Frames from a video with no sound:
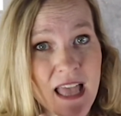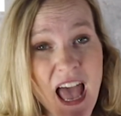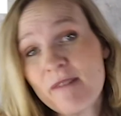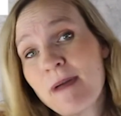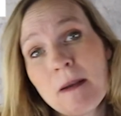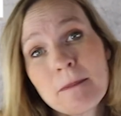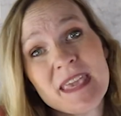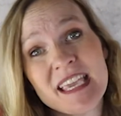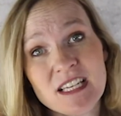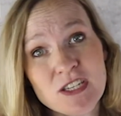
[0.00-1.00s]
about
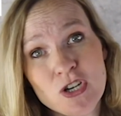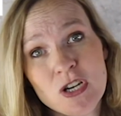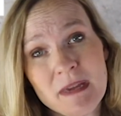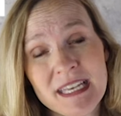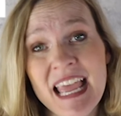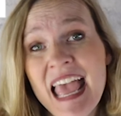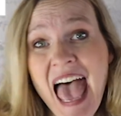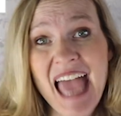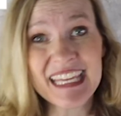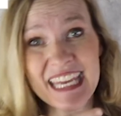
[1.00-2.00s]
being determined and